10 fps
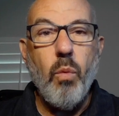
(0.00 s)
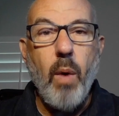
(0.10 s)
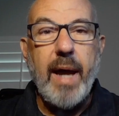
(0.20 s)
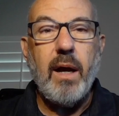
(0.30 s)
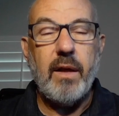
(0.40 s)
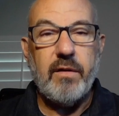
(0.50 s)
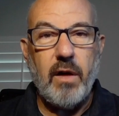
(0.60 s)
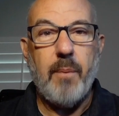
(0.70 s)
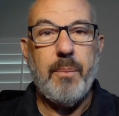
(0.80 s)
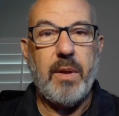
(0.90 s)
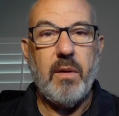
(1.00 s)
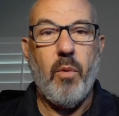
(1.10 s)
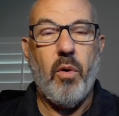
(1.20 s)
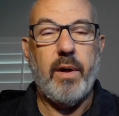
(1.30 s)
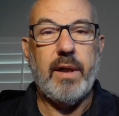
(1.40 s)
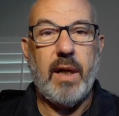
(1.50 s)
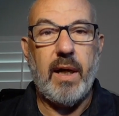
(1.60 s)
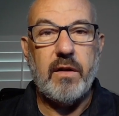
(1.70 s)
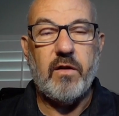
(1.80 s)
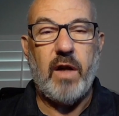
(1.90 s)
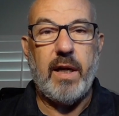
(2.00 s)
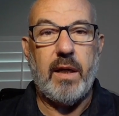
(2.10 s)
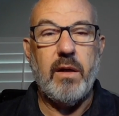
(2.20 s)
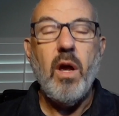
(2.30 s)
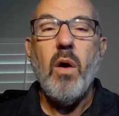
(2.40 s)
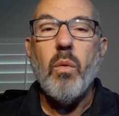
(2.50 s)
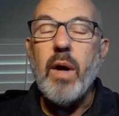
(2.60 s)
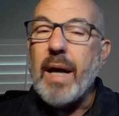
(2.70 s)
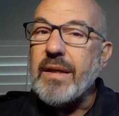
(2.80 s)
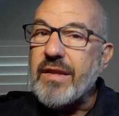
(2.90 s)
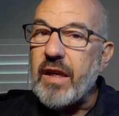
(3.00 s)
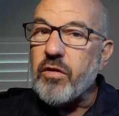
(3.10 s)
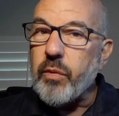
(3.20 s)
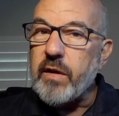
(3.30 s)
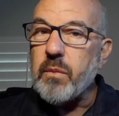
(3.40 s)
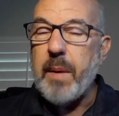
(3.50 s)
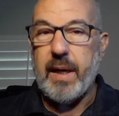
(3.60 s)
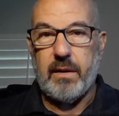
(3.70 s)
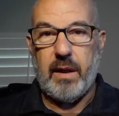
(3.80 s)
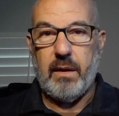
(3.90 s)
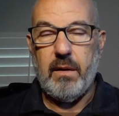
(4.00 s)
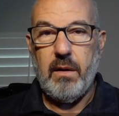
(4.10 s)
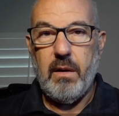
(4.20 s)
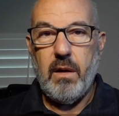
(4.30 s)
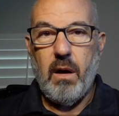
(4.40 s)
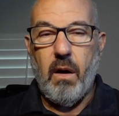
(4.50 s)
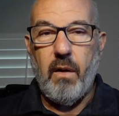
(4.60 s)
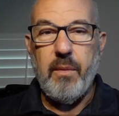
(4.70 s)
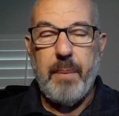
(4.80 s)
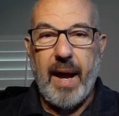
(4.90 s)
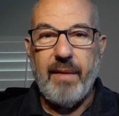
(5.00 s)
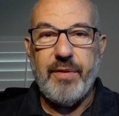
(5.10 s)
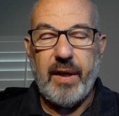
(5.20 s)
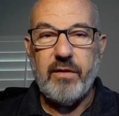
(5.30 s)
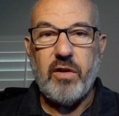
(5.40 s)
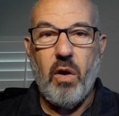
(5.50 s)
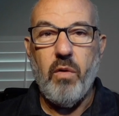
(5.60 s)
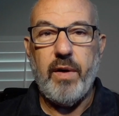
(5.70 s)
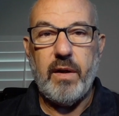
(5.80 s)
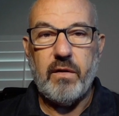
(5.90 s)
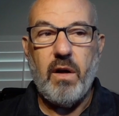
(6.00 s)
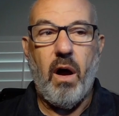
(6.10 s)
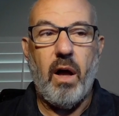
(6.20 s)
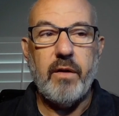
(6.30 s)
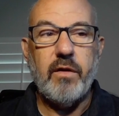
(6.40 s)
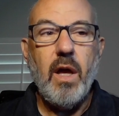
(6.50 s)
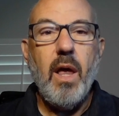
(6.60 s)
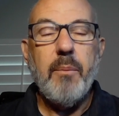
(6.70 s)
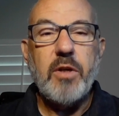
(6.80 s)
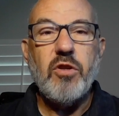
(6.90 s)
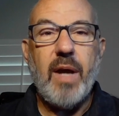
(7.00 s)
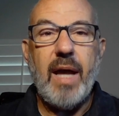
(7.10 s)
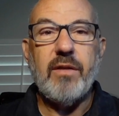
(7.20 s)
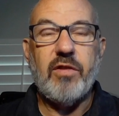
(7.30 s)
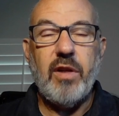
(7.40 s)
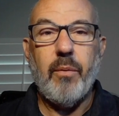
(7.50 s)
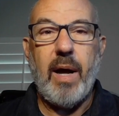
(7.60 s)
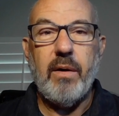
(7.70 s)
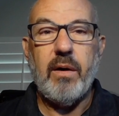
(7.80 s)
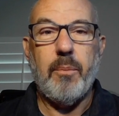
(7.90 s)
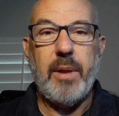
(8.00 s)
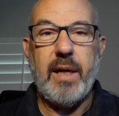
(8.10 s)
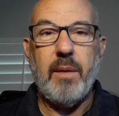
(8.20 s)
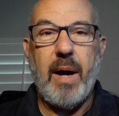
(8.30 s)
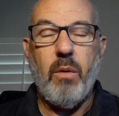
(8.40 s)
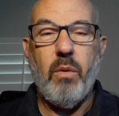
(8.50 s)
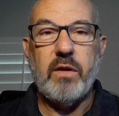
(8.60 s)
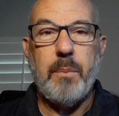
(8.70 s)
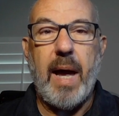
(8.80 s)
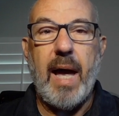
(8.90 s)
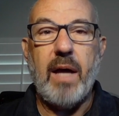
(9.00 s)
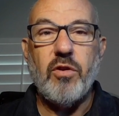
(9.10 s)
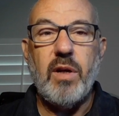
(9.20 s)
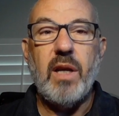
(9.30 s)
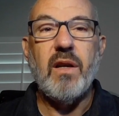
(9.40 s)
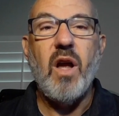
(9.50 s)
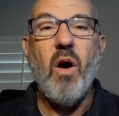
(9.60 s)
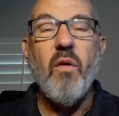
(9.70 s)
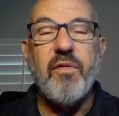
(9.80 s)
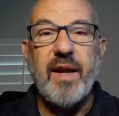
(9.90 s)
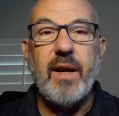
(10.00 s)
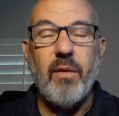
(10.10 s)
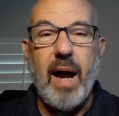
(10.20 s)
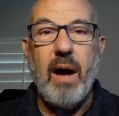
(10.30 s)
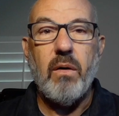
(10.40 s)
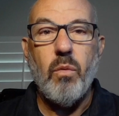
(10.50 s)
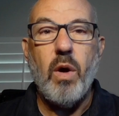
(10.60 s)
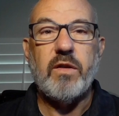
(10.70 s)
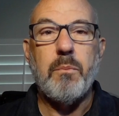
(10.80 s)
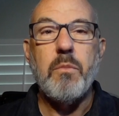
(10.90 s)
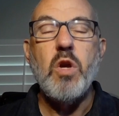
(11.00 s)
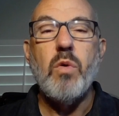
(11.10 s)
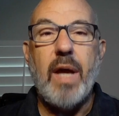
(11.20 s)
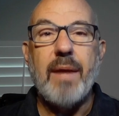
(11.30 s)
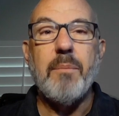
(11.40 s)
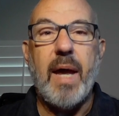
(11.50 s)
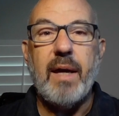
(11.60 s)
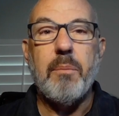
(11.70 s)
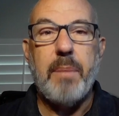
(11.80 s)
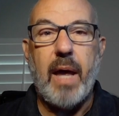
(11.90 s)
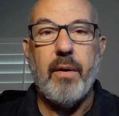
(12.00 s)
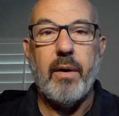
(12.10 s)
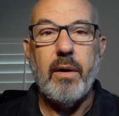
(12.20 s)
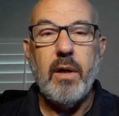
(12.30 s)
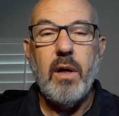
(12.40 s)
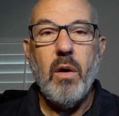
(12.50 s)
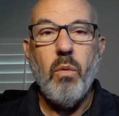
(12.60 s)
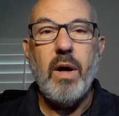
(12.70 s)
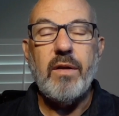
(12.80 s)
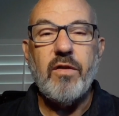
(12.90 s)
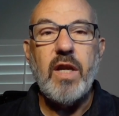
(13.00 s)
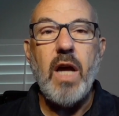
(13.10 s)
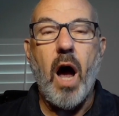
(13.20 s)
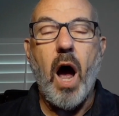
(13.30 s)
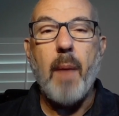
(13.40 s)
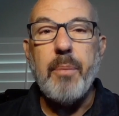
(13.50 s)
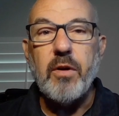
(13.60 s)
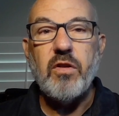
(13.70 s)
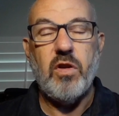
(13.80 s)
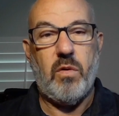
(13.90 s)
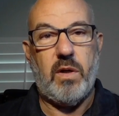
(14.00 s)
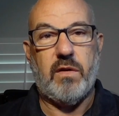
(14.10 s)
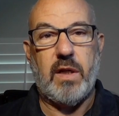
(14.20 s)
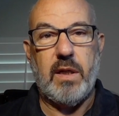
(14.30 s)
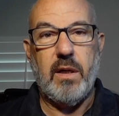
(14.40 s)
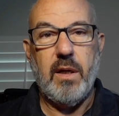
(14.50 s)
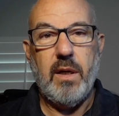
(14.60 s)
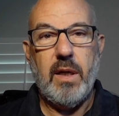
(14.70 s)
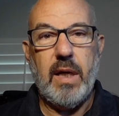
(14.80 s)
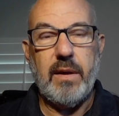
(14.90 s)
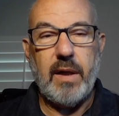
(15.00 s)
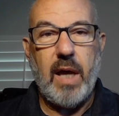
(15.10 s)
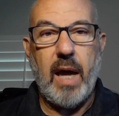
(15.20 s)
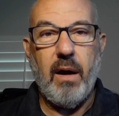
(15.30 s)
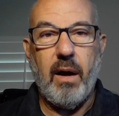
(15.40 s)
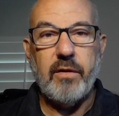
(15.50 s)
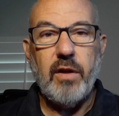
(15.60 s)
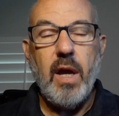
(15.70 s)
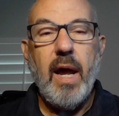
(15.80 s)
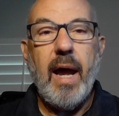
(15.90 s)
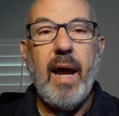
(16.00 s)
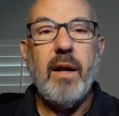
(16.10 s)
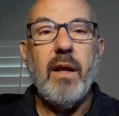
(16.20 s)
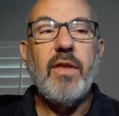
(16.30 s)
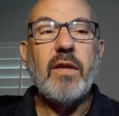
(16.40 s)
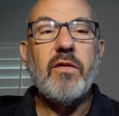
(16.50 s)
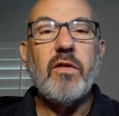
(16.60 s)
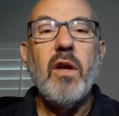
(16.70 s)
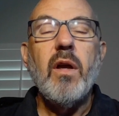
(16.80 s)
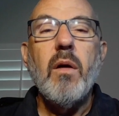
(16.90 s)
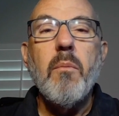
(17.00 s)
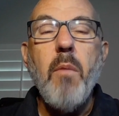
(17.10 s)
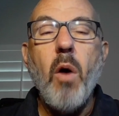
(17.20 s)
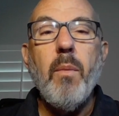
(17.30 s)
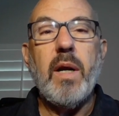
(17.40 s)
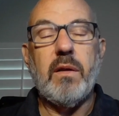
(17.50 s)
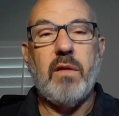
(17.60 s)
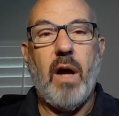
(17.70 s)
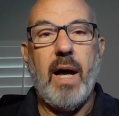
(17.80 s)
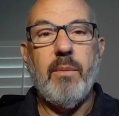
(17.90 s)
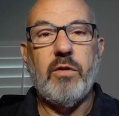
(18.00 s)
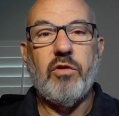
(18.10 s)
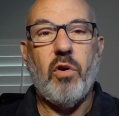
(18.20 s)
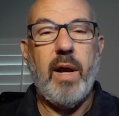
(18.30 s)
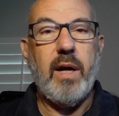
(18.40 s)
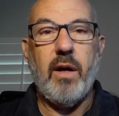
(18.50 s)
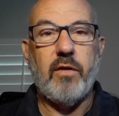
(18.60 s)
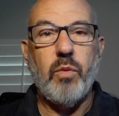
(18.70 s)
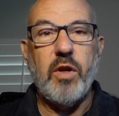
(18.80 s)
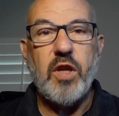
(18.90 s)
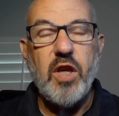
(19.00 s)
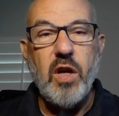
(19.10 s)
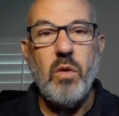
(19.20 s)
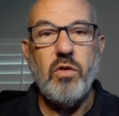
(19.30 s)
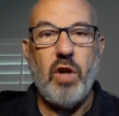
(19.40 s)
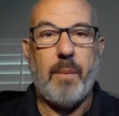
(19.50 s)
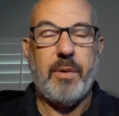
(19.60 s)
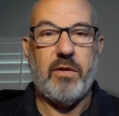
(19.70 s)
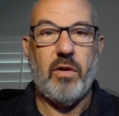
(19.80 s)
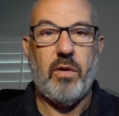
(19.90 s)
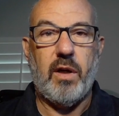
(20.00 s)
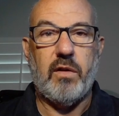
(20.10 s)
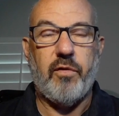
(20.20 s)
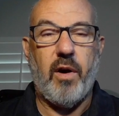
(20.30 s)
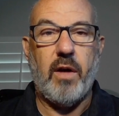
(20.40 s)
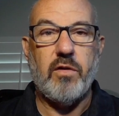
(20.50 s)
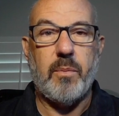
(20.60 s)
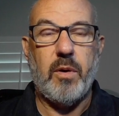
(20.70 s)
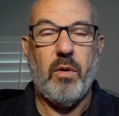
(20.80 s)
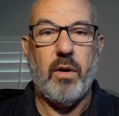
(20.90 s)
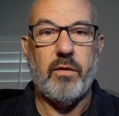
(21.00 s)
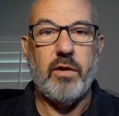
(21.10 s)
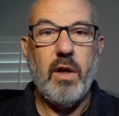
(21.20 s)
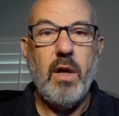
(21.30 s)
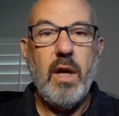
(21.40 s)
wake us up in the morning excited. We're not disrespecting all the bad things COVID has caused, but you can't sit around and complain about what's bad. You need to go figure out what you can make better. What is the opportunity in the chaos. And this moment in time has created us with huge opportunities for entrepreneurs,